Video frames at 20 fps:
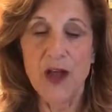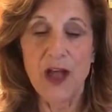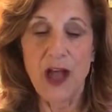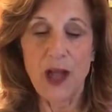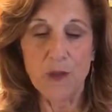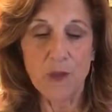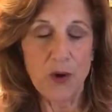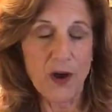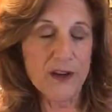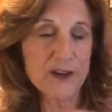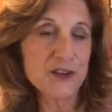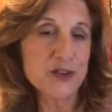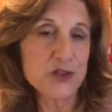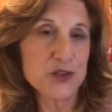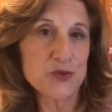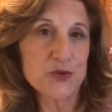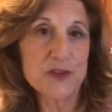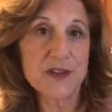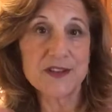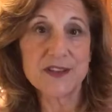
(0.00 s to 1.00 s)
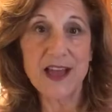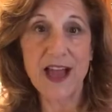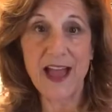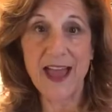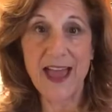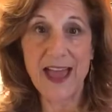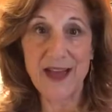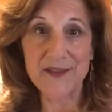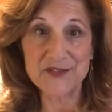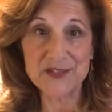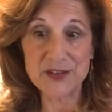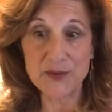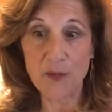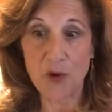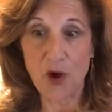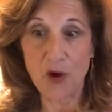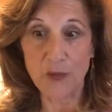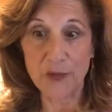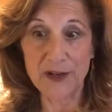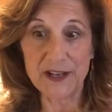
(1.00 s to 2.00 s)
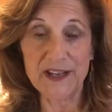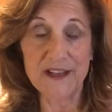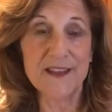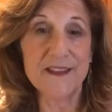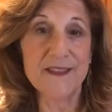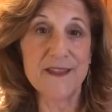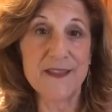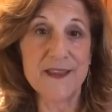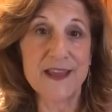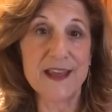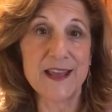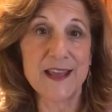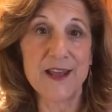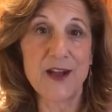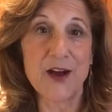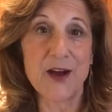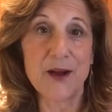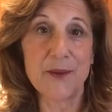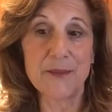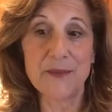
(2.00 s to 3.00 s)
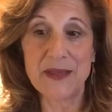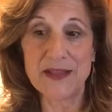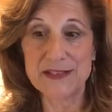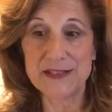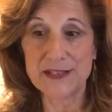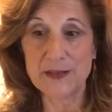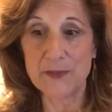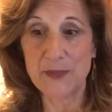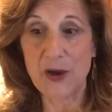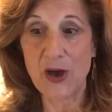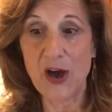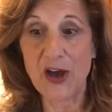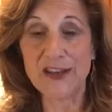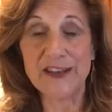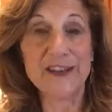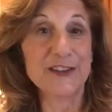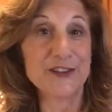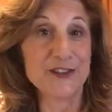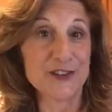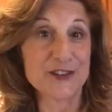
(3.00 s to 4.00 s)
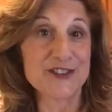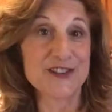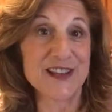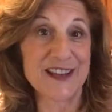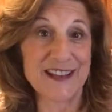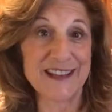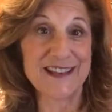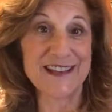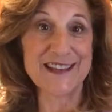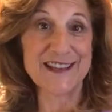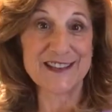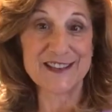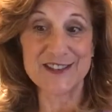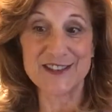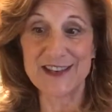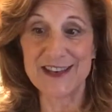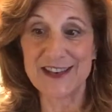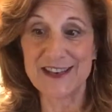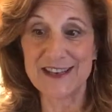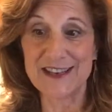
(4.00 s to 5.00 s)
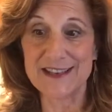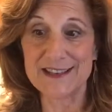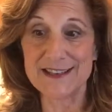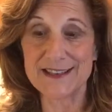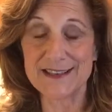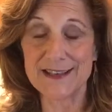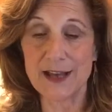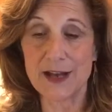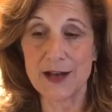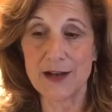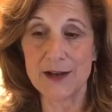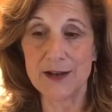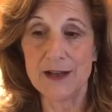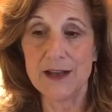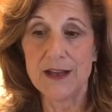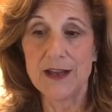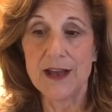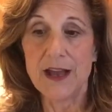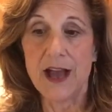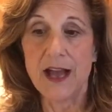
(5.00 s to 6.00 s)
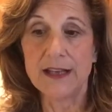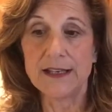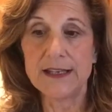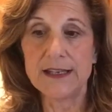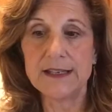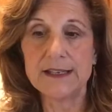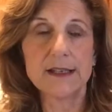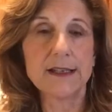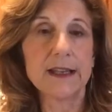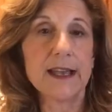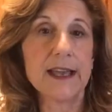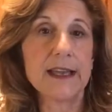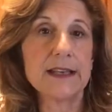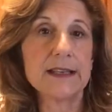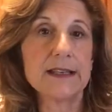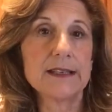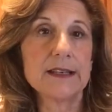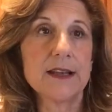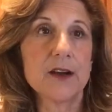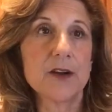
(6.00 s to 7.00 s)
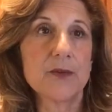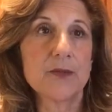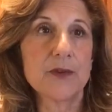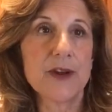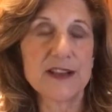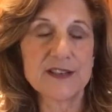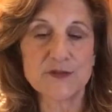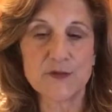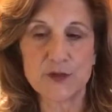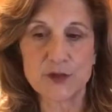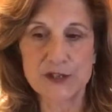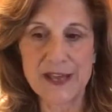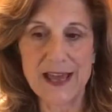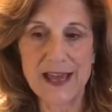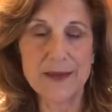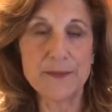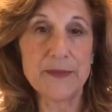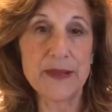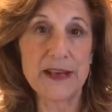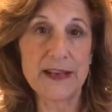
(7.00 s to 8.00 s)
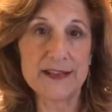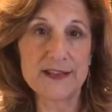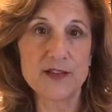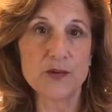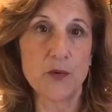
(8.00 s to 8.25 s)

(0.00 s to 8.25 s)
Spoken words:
I wanted to do this, I have some already in the Instapot, and it looks like it is I need to let it rest for 10 minutes.